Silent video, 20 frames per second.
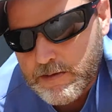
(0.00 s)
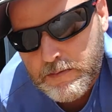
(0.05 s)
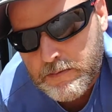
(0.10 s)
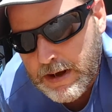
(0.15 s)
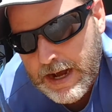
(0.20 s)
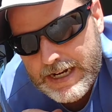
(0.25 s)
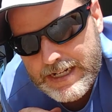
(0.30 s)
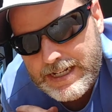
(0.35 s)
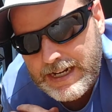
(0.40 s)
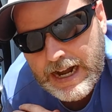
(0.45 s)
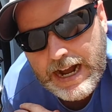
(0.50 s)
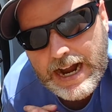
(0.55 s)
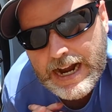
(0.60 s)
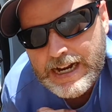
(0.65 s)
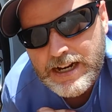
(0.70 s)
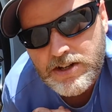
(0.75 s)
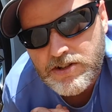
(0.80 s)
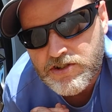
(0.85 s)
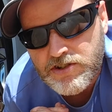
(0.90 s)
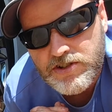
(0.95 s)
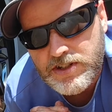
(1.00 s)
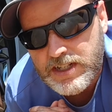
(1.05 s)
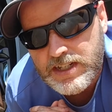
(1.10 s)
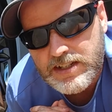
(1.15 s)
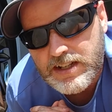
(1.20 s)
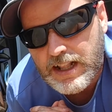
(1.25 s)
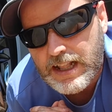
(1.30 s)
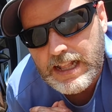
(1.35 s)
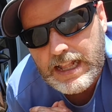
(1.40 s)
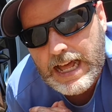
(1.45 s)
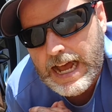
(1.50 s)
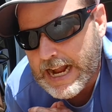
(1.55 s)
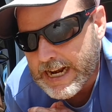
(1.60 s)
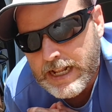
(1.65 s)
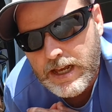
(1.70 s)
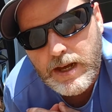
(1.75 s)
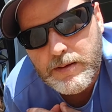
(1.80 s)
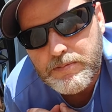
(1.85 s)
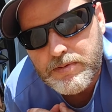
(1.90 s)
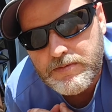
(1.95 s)
my tires just light
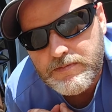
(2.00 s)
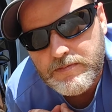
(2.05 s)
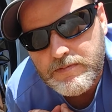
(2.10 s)
up